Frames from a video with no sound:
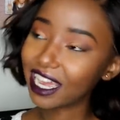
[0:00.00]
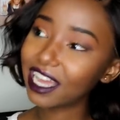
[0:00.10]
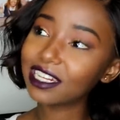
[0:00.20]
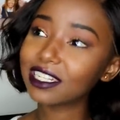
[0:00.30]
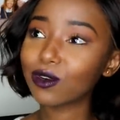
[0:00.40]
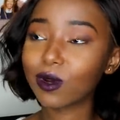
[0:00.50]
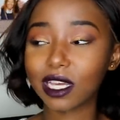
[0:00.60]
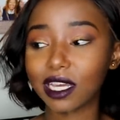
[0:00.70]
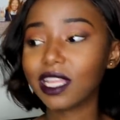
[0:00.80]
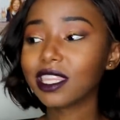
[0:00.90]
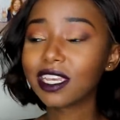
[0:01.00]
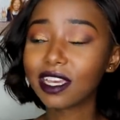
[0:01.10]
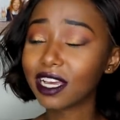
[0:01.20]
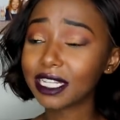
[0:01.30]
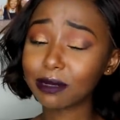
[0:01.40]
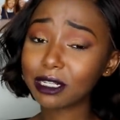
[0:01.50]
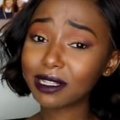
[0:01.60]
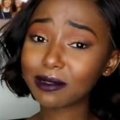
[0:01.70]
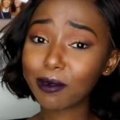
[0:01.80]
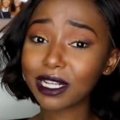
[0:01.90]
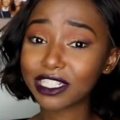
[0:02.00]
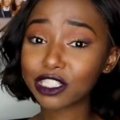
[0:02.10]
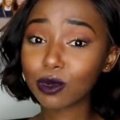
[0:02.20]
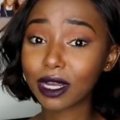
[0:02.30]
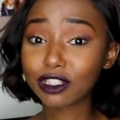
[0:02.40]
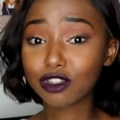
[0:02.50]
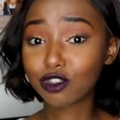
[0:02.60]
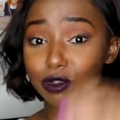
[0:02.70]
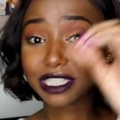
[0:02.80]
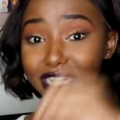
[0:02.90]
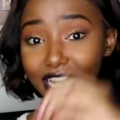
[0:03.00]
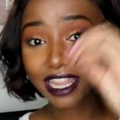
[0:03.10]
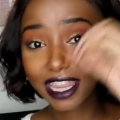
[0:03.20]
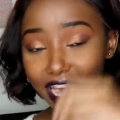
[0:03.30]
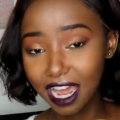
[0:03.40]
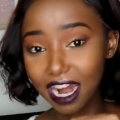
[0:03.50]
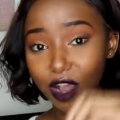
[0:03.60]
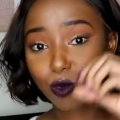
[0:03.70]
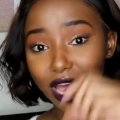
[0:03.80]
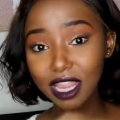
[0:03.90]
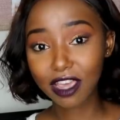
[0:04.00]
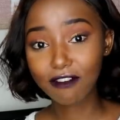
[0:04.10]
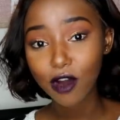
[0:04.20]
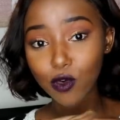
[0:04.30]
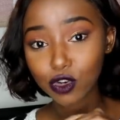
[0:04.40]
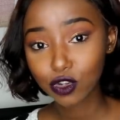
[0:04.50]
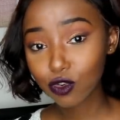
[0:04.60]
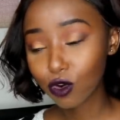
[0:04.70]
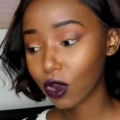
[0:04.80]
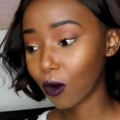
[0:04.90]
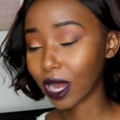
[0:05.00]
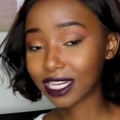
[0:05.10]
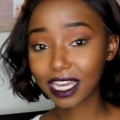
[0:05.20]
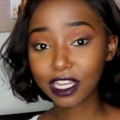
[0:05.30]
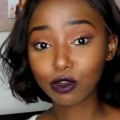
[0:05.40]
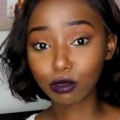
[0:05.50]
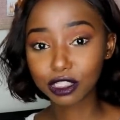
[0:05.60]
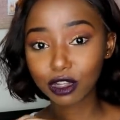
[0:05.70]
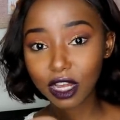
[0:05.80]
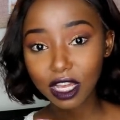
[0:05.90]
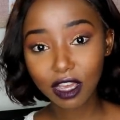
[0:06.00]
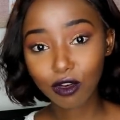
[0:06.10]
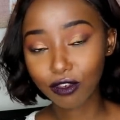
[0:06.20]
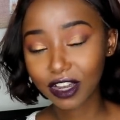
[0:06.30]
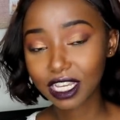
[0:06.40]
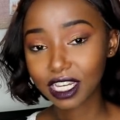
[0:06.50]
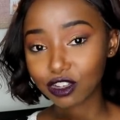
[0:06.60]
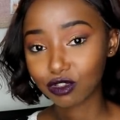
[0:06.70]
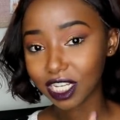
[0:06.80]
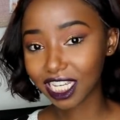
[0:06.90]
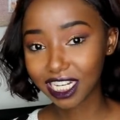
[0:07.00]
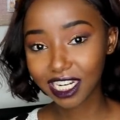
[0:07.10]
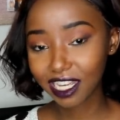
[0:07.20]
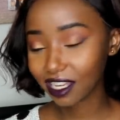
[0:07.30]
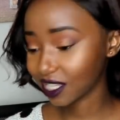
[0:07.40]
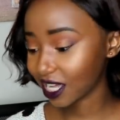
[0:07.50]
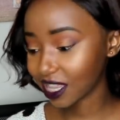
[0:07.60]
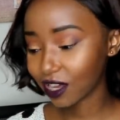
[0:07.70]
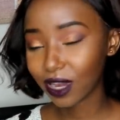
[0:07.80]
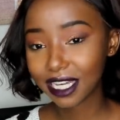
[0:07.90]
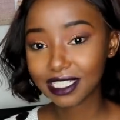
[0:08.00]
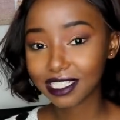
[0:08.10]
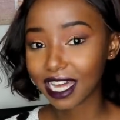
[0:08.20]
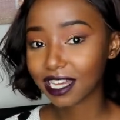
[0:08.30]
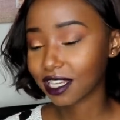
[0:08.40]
And okay, sometimes people just want you to stay there, like where they found you, wataki usonge, ufanye kitu ingine. Otherwise,